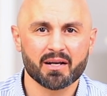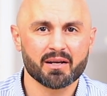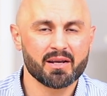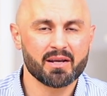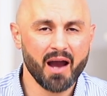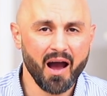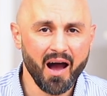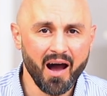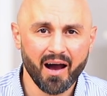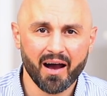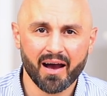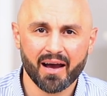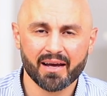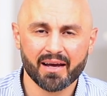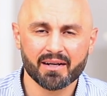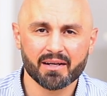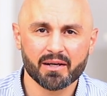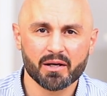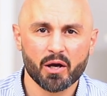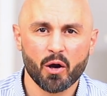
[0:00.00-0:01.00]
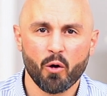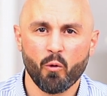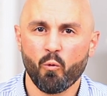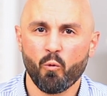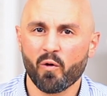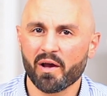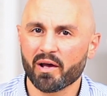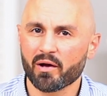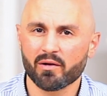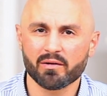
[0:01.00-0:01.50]
God
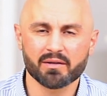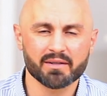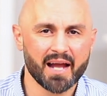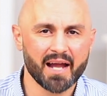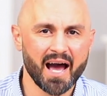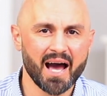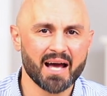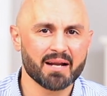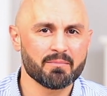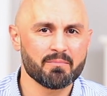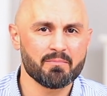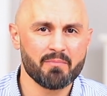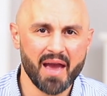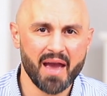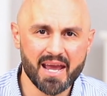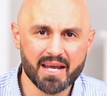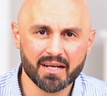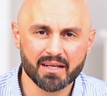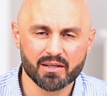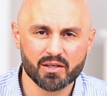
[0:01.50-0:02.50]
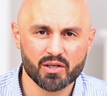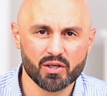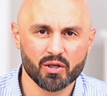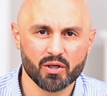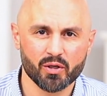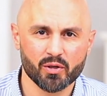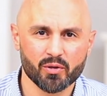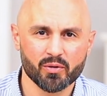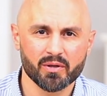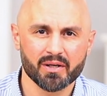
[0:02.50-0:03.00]
will not make
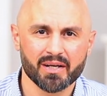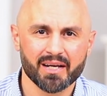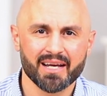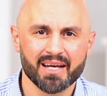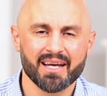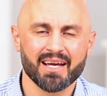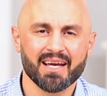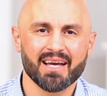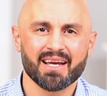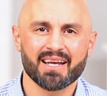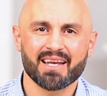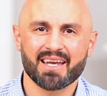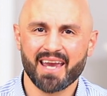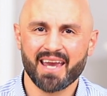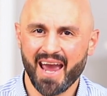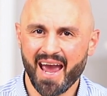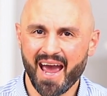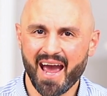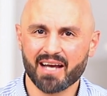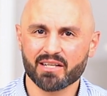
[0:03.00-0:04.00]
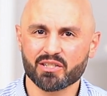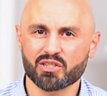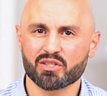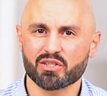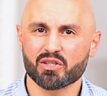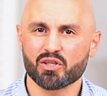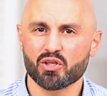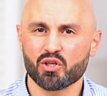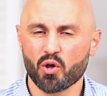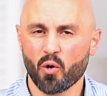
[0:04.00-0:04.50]
you
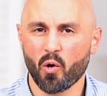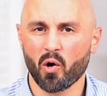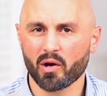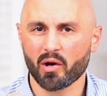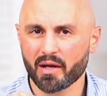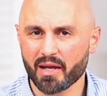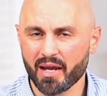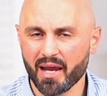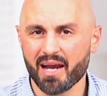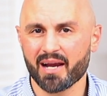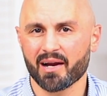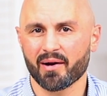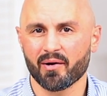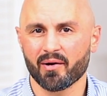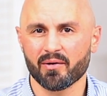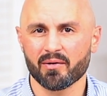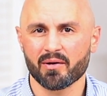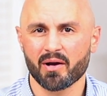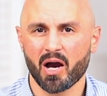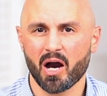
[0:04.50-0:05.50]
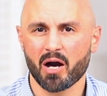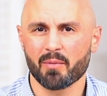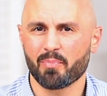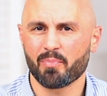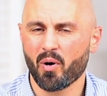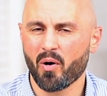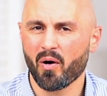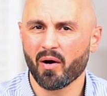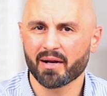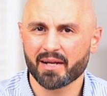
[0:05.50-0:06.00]
cast your care
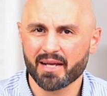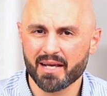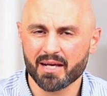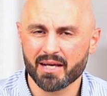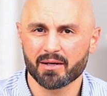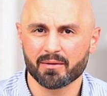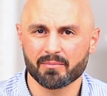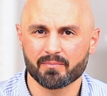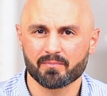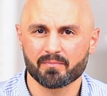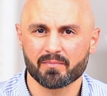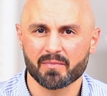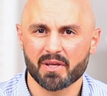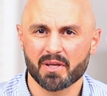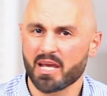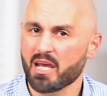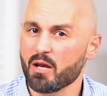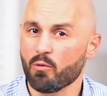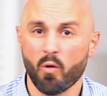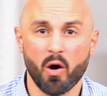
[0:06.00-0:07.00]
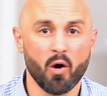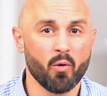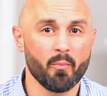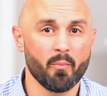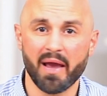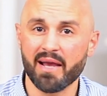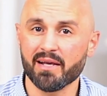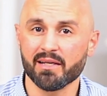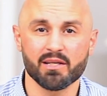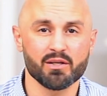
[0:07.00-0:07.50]
upon him. He won't
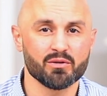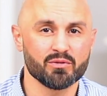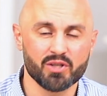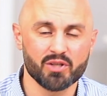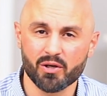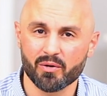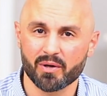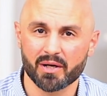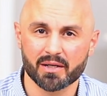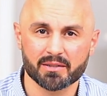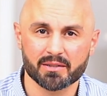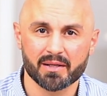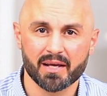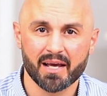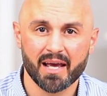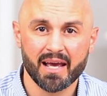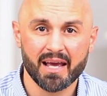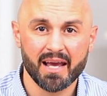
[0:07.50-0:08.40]
make you do it.